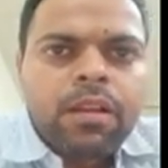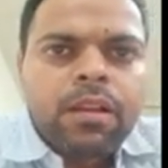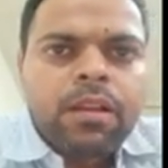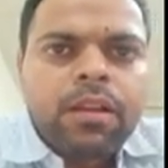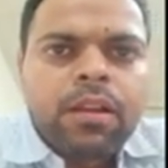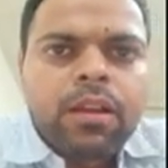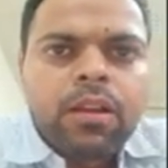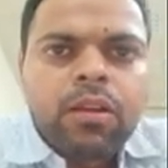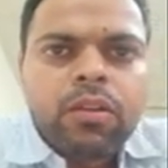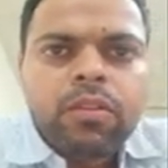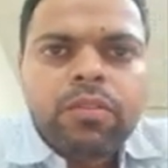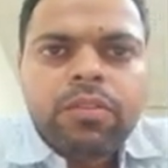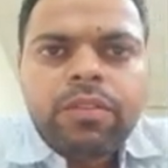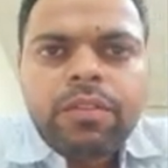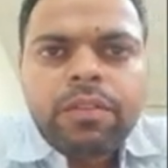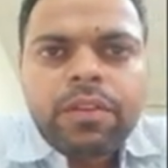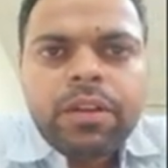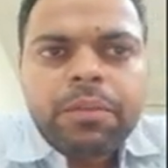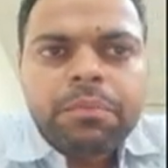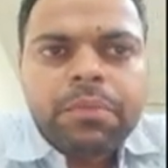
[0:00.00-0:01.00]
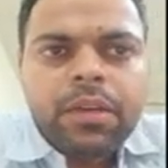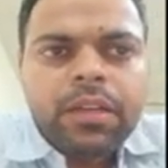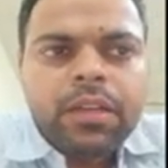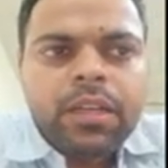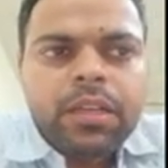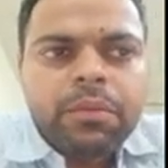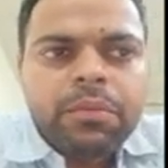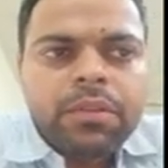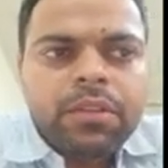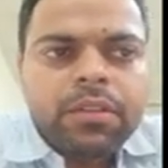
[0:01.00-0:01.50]
Hello everyone, my
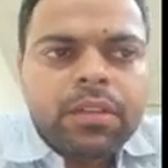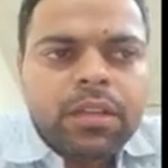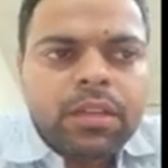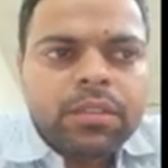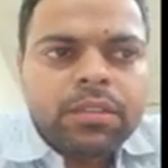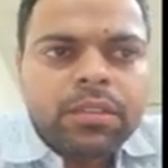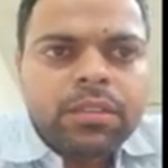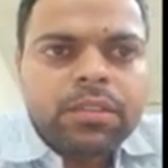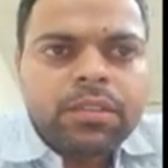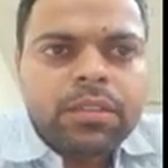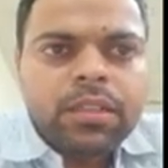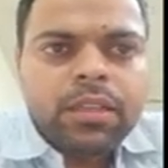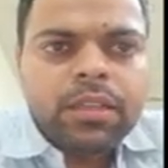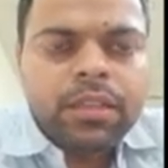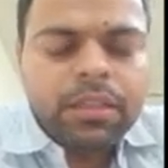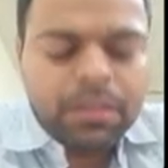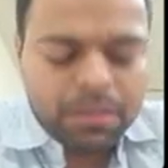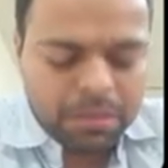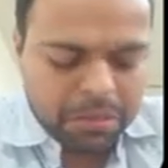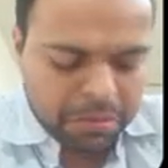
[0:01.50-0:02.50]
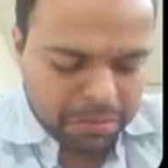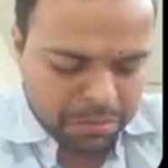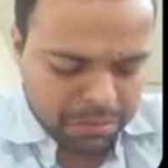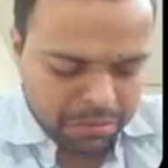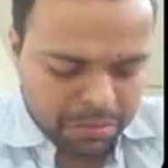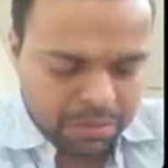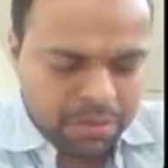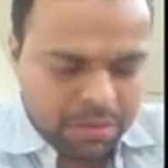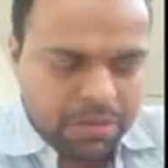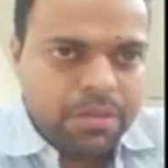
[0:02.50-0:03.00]
name is Ashish Rahi,
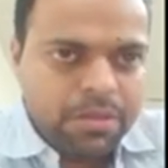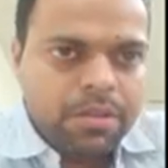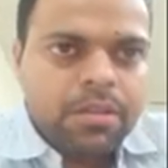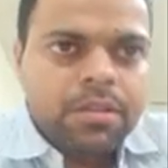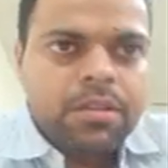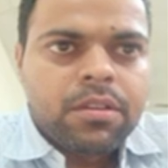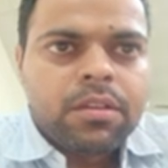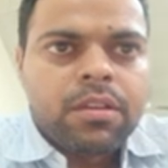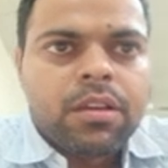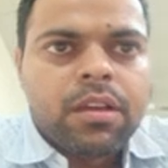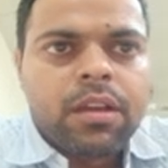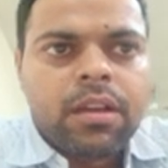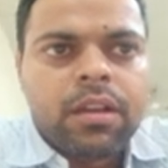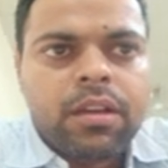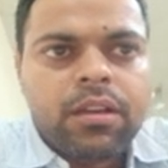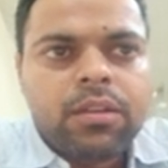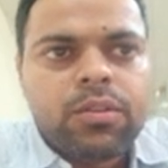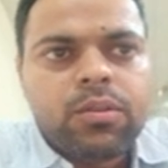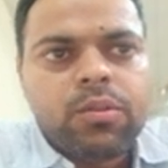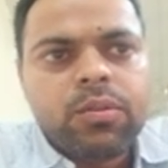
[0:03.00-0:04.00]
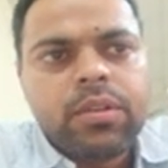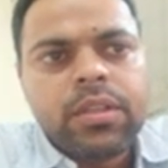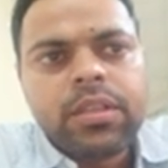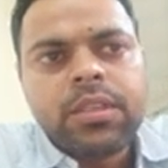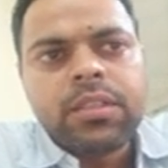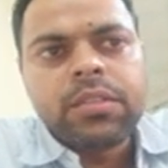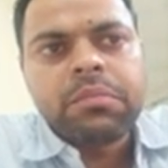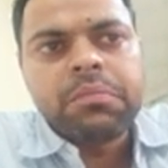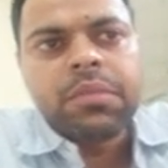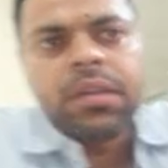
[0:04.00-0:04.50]
and today
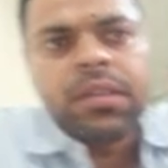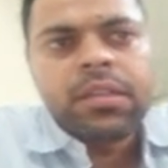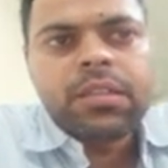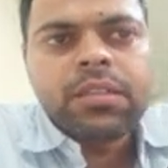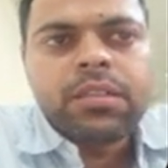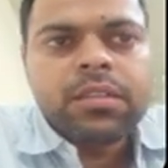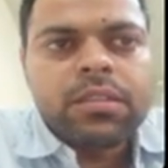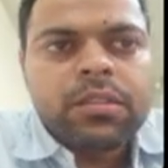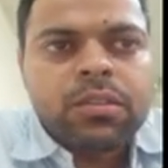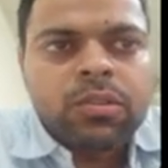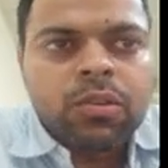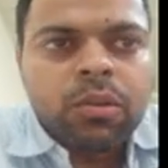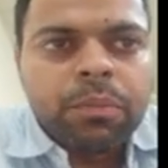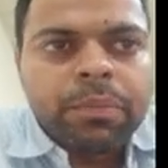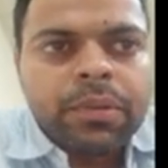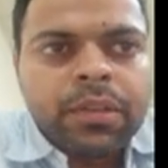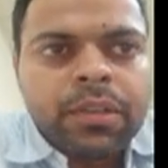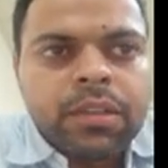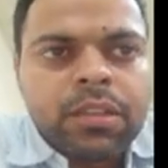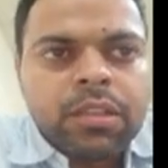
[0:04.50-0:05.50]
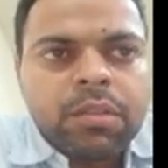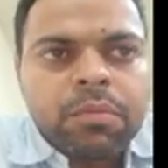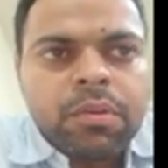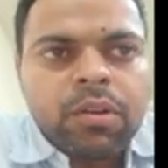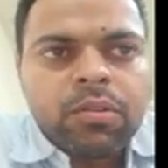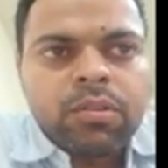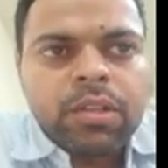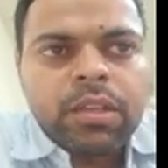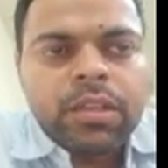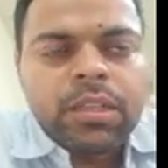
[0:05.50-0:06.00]
my topic is
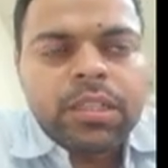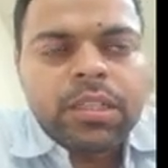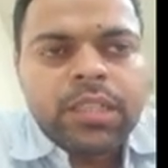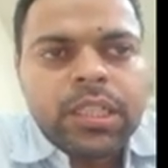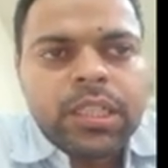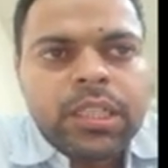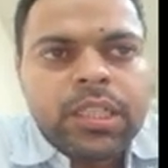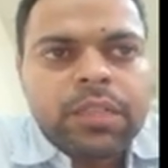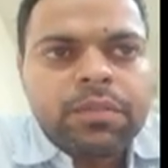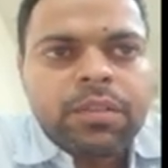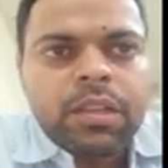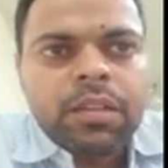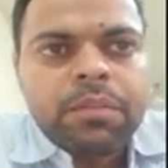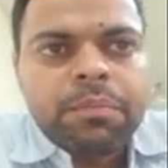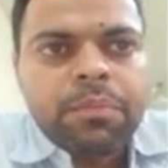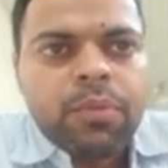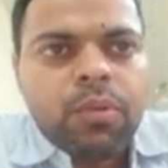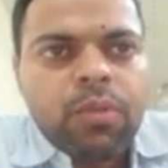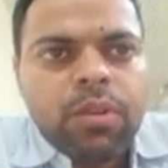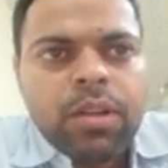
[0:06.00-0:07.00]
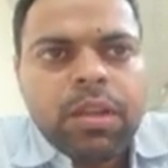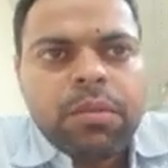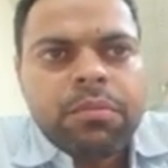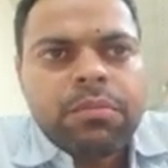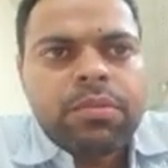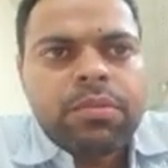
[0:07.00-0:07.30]
about the initiatives and programs